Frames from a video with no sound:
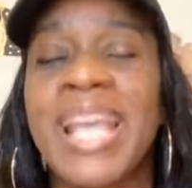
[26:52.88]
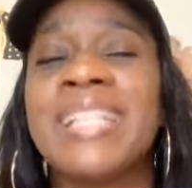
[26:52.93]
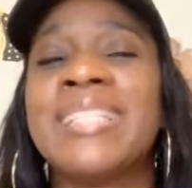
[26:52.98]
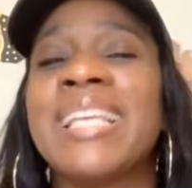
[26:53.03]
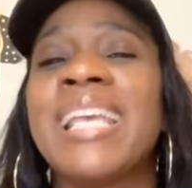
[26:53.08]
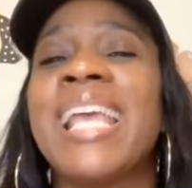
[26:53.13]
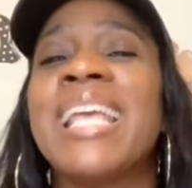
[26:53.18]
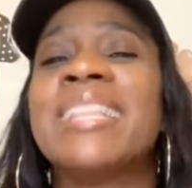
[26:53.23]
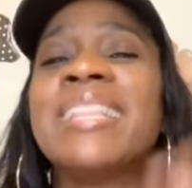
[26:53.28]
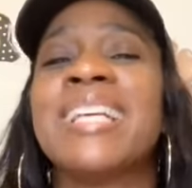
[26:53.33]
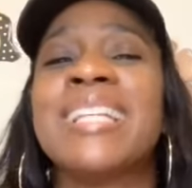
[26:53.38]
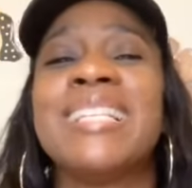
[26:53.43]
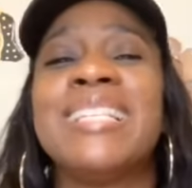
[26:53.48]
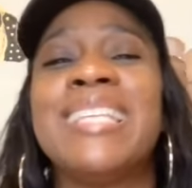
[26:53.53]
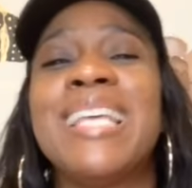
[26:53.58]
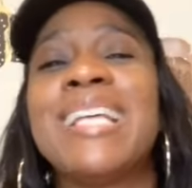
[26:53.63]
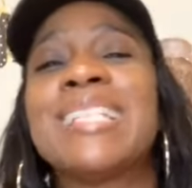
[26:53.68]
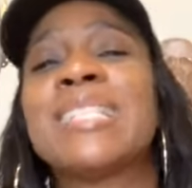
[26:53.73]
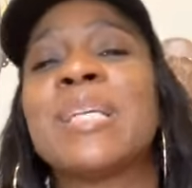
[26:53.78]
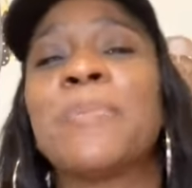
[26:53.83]
It's in the
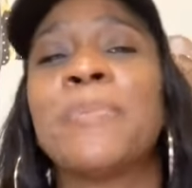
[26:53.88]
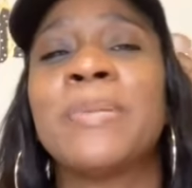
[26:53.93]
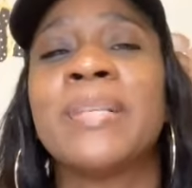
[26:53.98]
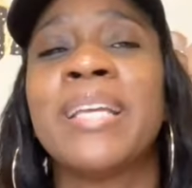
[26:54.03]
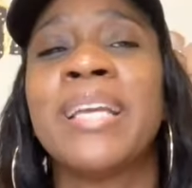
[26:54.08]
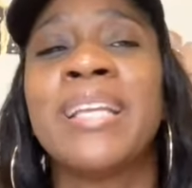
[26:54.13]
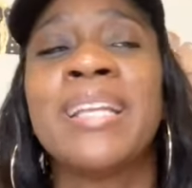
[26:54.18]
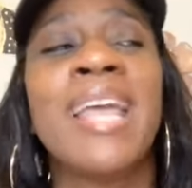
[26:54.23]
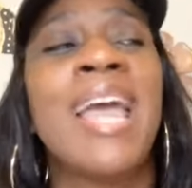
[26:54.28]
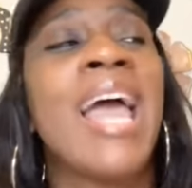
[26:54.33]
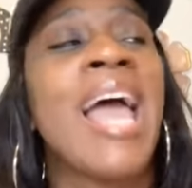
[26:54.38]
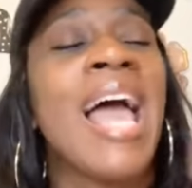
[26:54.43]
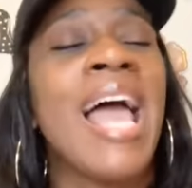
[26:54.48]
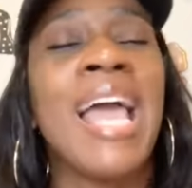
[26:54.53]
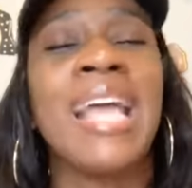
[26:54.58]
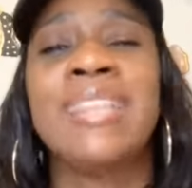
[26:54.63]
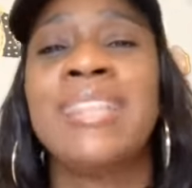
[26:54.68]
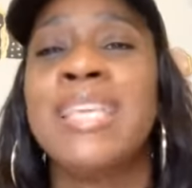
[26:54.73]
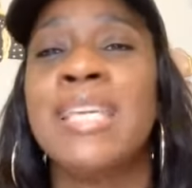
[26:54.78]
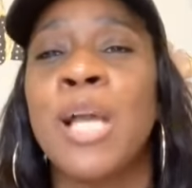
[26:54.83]
discipline
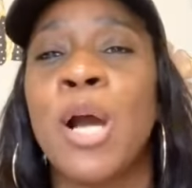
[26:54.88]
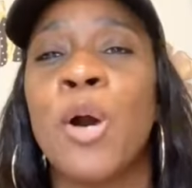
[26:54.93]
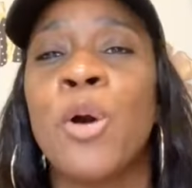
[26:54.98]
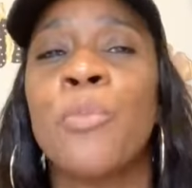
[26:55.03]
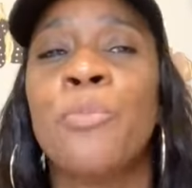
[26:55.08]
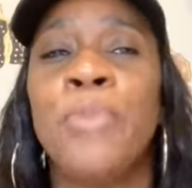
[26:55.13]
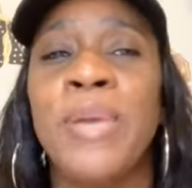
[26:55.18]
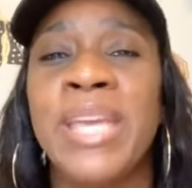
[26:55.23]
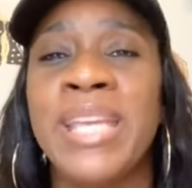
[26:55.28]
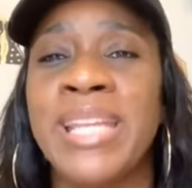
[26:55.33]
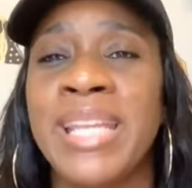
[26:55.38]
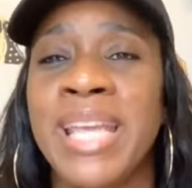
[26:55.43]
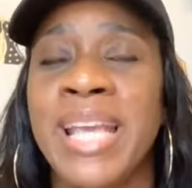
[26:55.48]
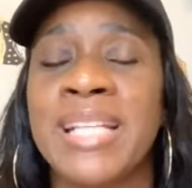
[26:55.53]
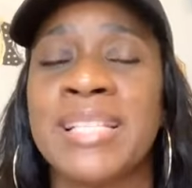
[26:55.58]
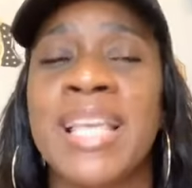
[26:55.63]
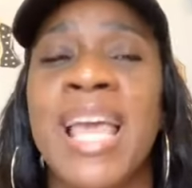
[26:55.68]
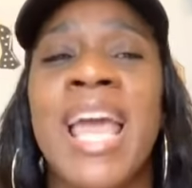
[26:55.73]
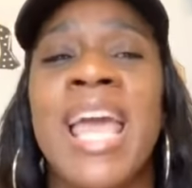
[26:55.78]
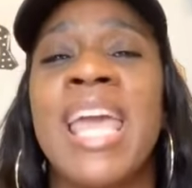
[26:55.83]
and the
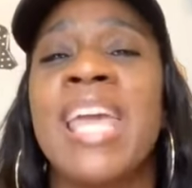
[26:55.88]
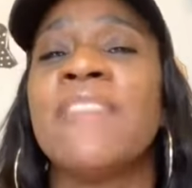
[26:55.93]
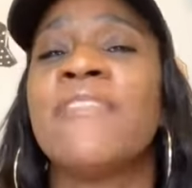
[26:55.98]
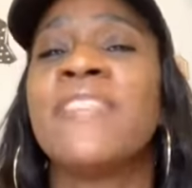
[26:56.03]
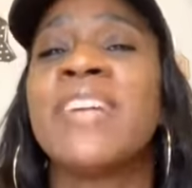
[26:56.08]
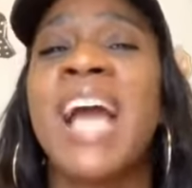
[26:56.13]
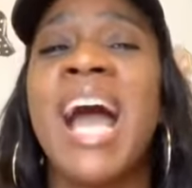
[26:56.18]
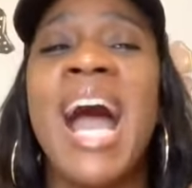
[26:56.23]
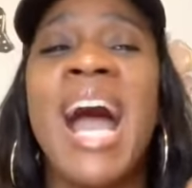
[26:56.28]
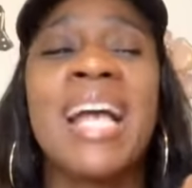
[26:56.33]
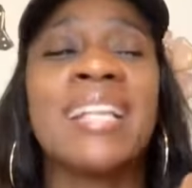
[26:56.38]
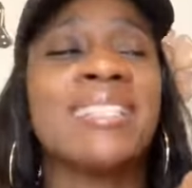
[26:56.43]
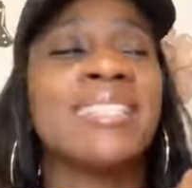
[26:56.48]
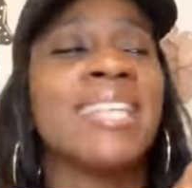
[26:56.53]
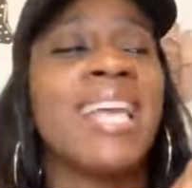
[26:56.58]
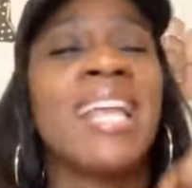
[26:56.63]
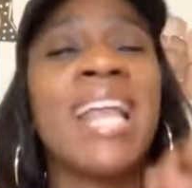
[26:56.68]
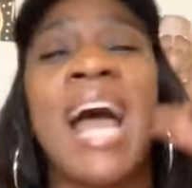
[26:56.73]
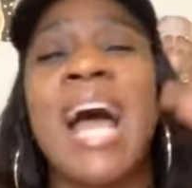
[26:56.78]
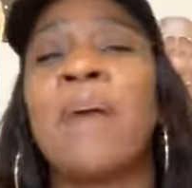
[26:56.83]
obedience. If God
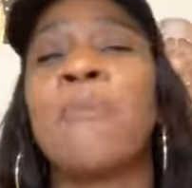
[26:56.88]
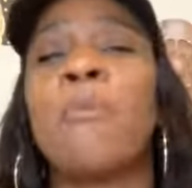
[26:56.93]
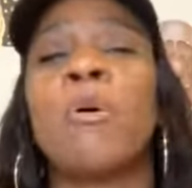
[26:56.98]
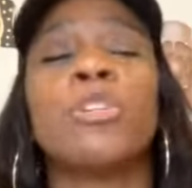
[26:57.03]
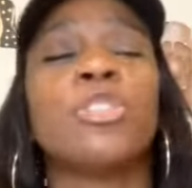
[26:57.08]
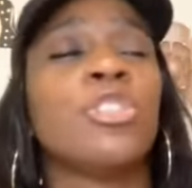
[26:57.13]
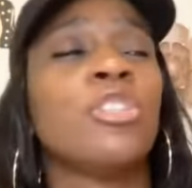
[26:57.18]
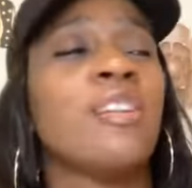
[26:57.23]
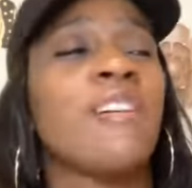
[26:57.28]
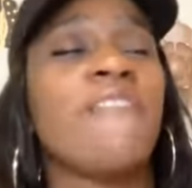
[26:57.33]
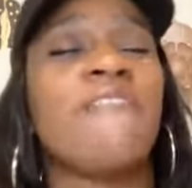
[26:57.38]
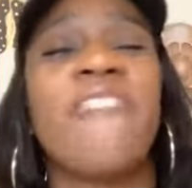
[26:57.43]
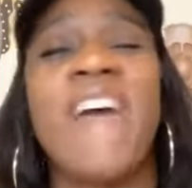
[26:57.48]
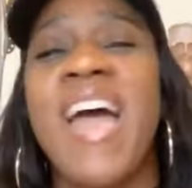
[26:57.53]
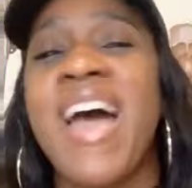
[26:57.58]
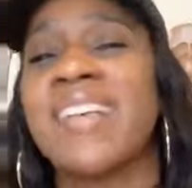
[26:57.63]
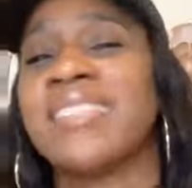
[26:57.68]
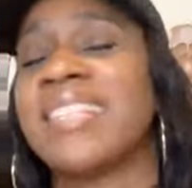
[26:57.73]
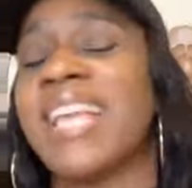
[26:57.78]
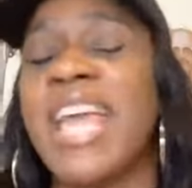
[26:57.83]
said, I want you to
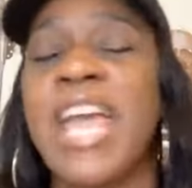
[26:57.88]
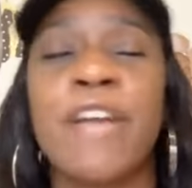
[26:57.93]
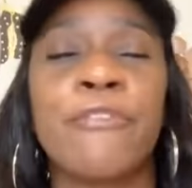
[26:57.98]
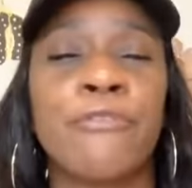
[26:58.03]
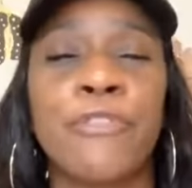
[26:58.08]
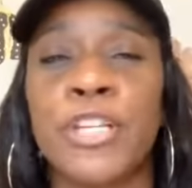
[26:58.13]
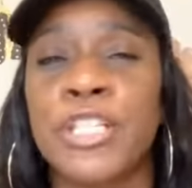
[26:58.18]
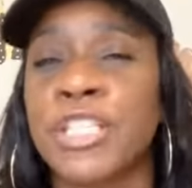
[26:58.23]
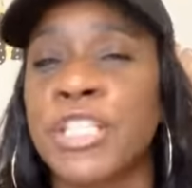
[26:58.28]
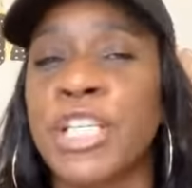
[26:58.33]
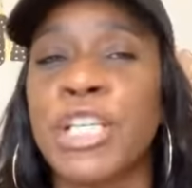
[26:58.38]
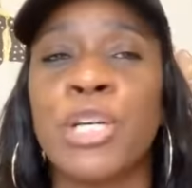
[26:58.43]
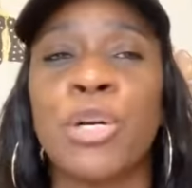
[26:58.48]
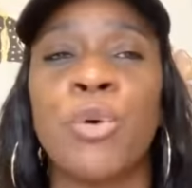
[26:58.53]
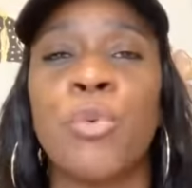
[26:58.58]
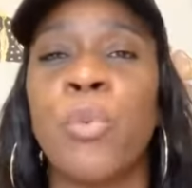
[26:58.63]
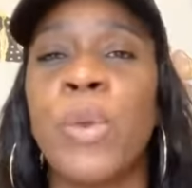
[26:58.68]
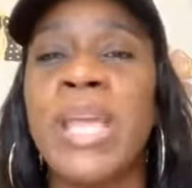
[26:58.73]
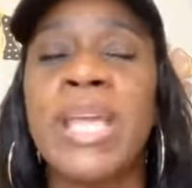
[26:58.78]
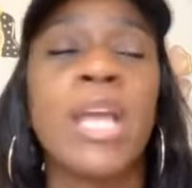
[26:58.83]
fast every
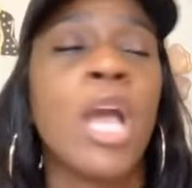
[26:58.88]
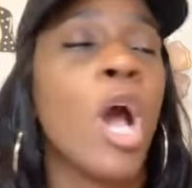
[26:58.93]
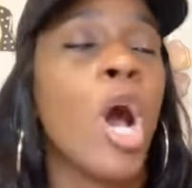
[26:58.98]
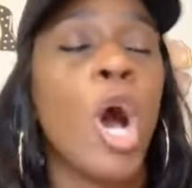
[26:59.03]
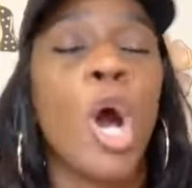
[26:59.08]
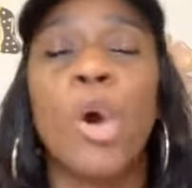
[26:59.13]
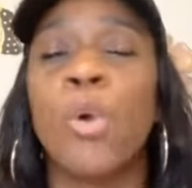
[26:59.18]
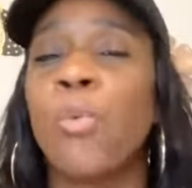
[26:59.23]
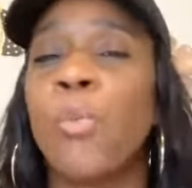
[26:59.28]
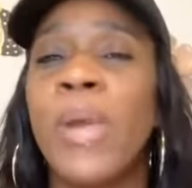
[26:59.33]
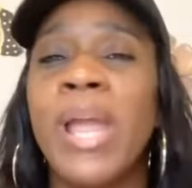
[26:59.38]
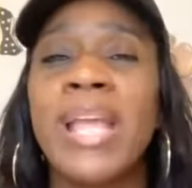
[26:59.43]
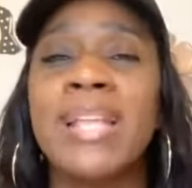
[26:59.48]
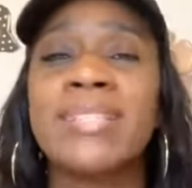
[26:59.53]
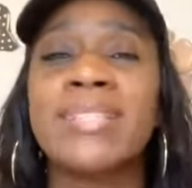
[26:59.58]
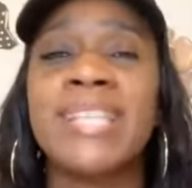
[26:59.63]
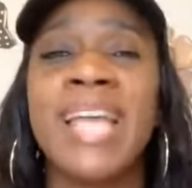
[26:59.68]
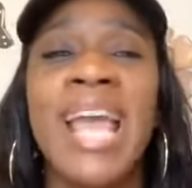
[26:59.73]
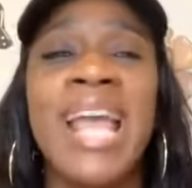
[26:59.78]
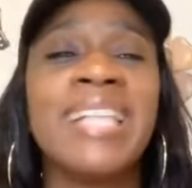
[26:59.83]
single week on
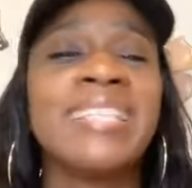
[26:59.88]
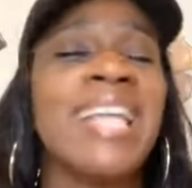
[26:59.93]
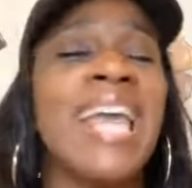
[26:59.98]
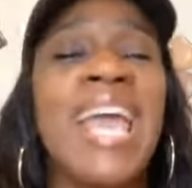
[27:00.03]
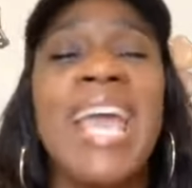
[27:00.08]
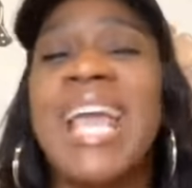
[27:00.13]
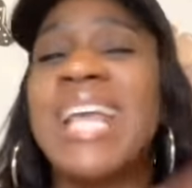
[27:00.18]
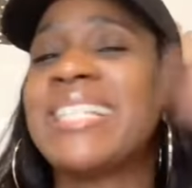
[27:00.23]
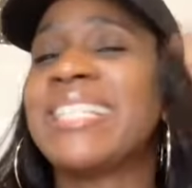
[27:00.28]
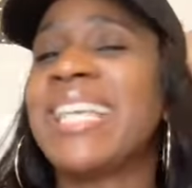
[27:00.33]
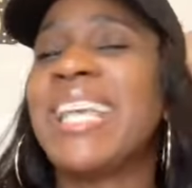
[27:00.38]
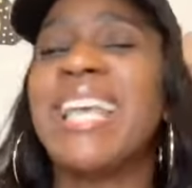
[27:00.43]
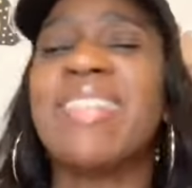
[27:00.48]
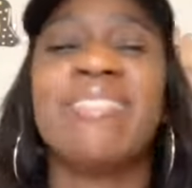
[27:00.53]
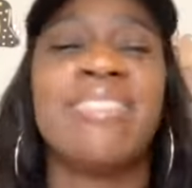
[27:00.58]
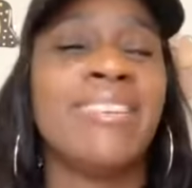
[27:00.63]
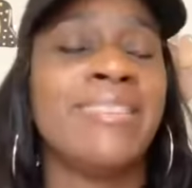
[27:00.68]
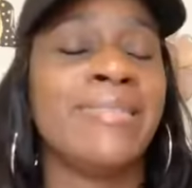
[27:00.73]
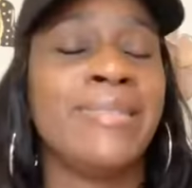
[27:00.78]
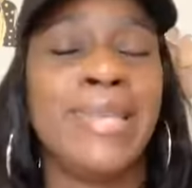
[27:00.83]
Wednesdays, it's
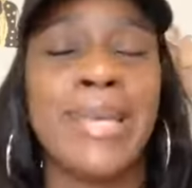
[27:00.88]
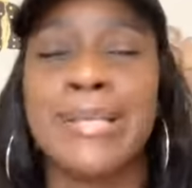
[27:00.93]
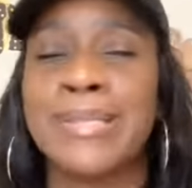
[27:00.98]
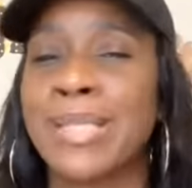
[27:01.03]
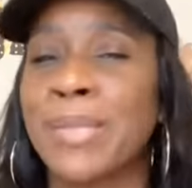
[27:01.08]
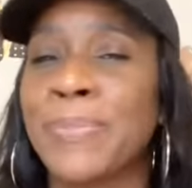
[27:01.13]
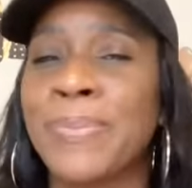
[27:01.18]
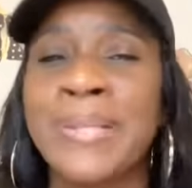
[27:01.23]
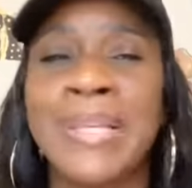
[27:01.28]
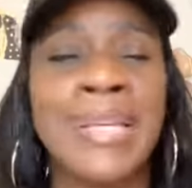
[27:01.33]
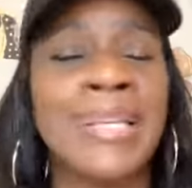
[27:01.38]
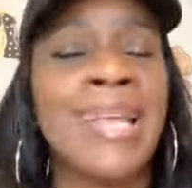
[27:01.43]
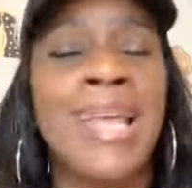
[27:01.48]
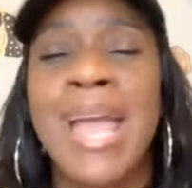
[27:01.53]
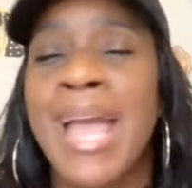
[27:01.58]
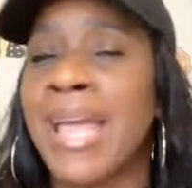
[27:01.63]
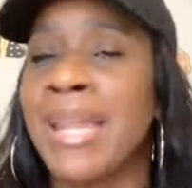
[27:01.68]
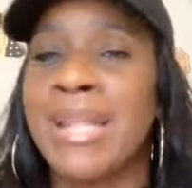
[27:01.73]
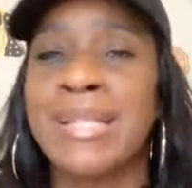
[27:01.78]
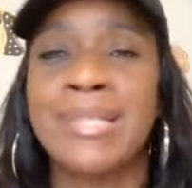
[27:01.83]
in the discipline
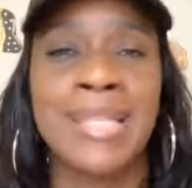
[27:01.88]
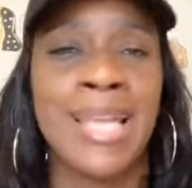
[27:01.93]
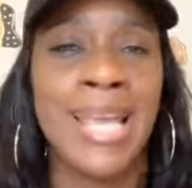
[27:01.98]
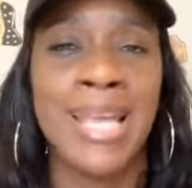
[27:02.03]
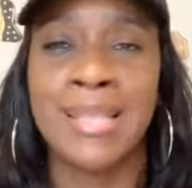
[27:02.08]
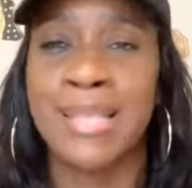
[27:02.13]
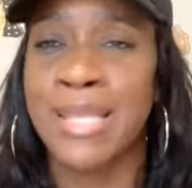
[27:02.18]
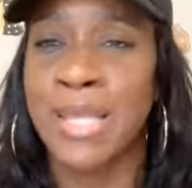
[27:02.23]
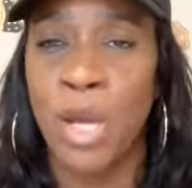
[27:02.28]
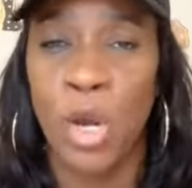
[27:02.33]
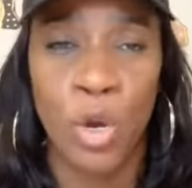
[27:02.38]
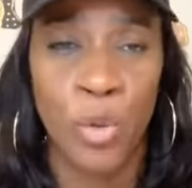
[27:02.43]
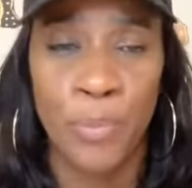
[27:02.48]
and it's in the